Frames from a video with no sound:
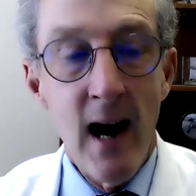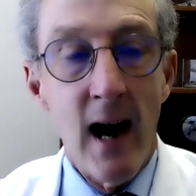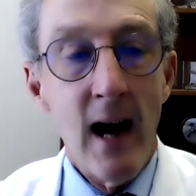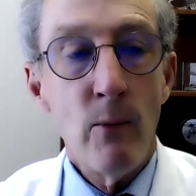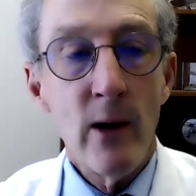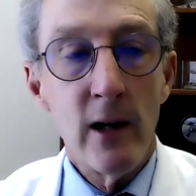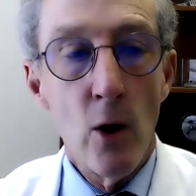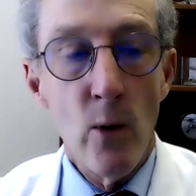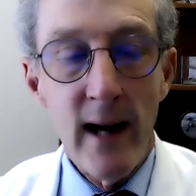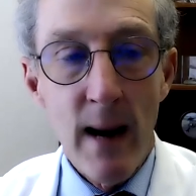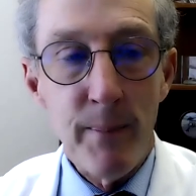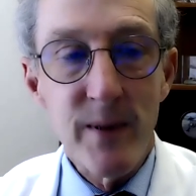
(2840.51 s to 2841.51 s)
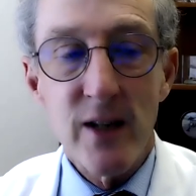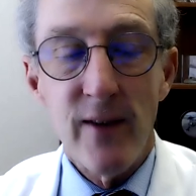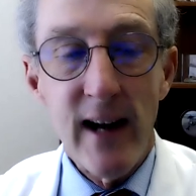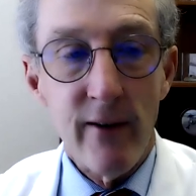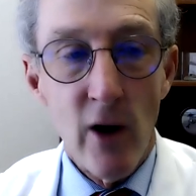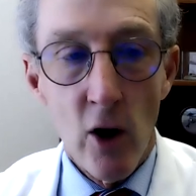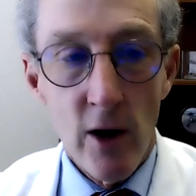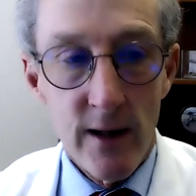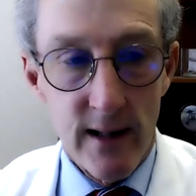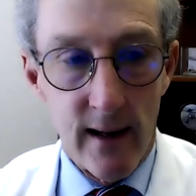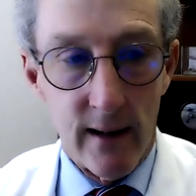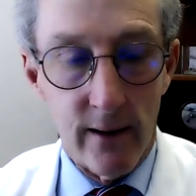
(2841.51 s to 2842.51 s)
I want to know what happens if I have a heart
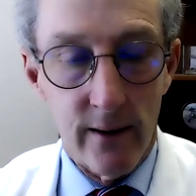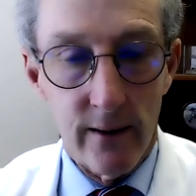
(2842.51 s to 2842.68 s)
attack.